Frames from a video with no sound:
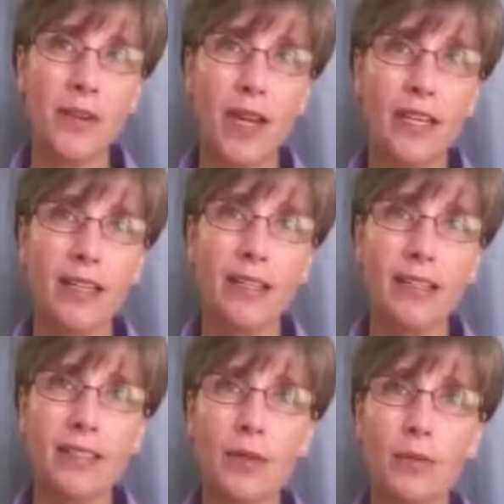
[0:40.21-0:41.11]
Okay,
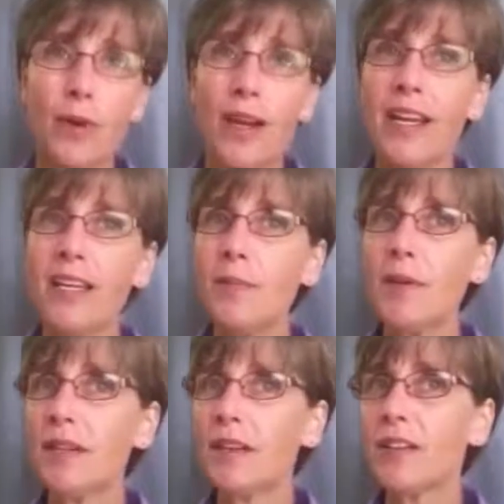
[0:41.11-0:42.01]
so right up
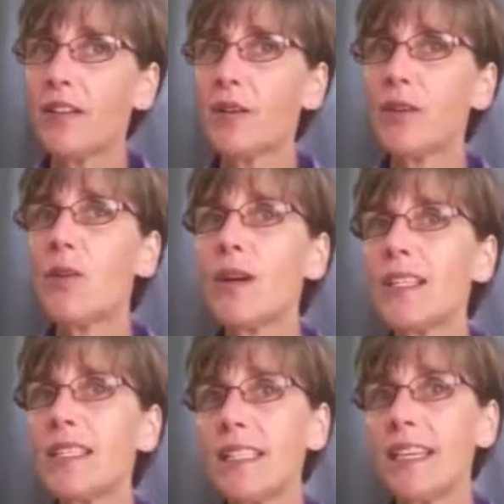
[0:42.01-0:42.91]
here you're going
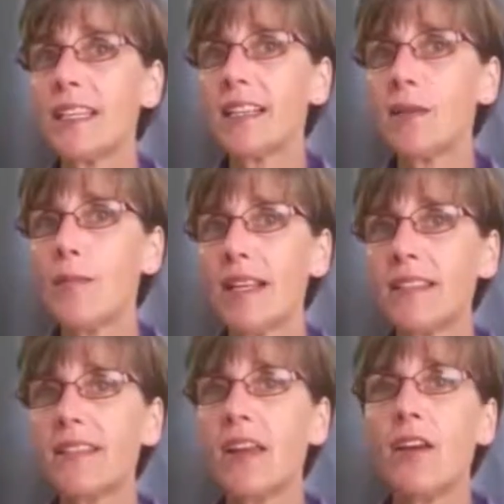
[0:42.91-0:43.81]
to see little
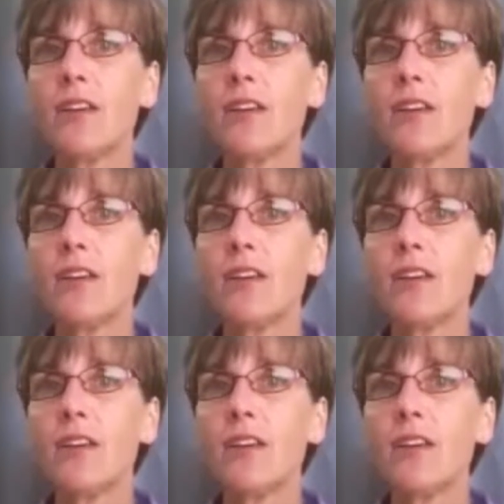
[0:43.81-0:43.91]
buttons